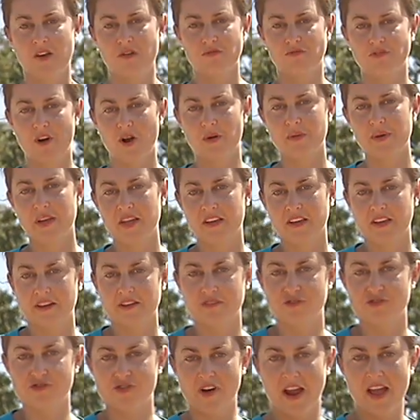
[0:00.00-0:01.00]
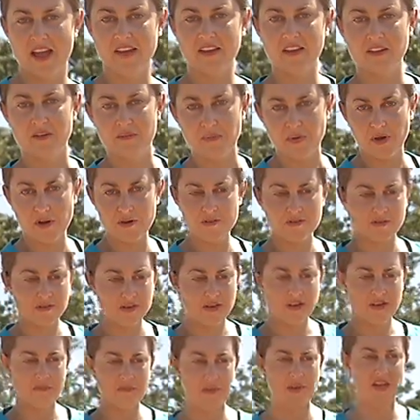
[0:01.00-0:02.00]
Rowing a dragon boat
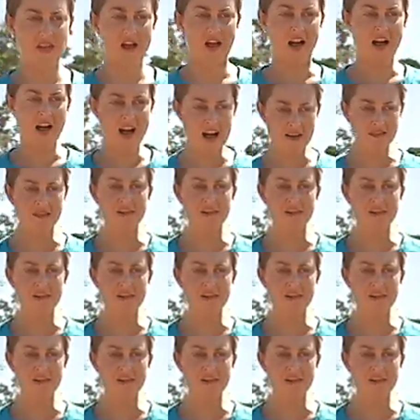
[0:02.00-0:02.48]
can be hard